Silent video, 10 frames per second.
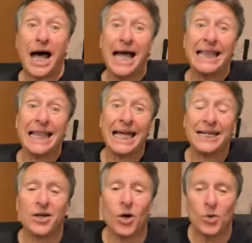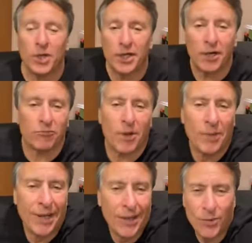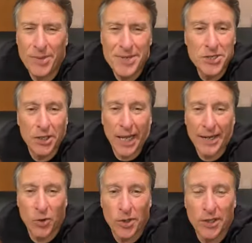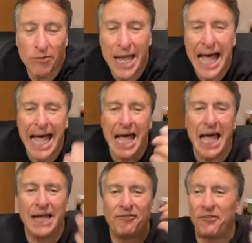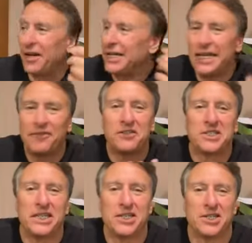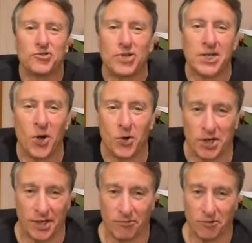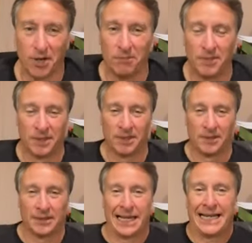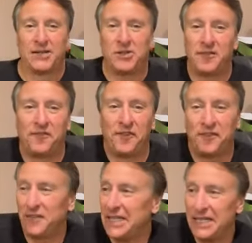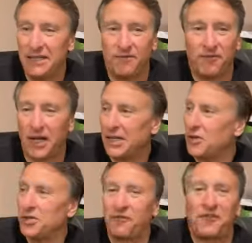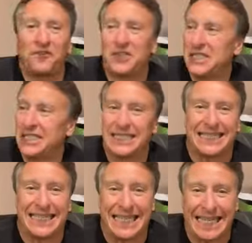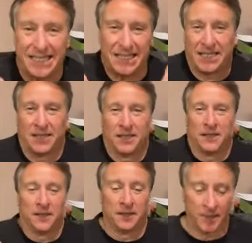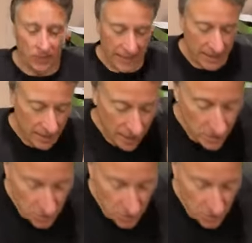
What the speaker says: I like coconut rum. What do you mean you like coconut rum? I've fucking never seen you drink coconut rum. I know you're 15, I know you're 50, 60 years. Okay?